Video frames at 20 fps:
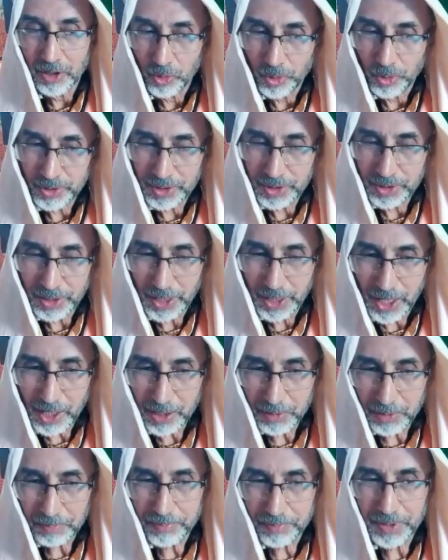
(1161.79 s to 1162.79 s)
with the
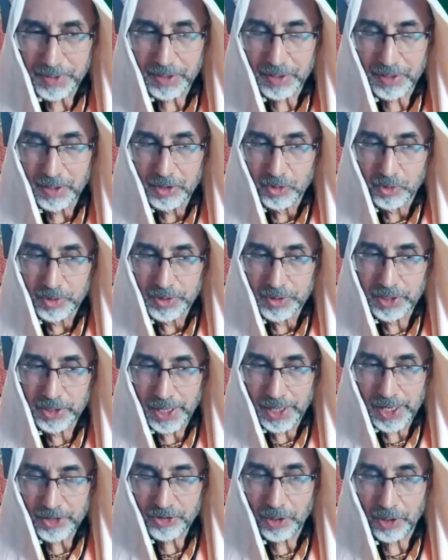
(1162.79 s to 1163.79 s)
help of the
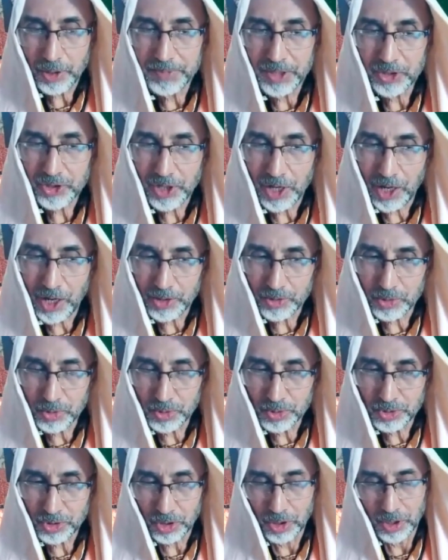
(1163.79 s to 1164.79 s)
grace of the
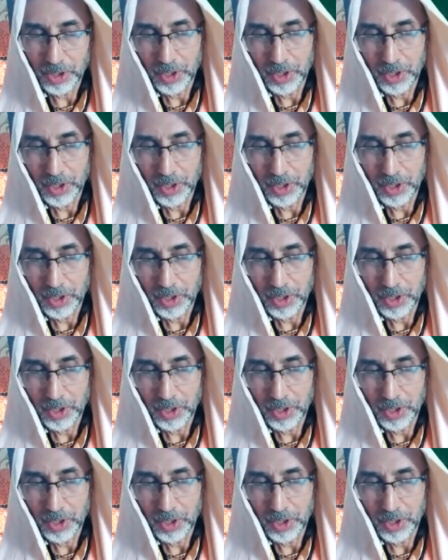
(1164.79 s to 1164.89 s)
sadhus,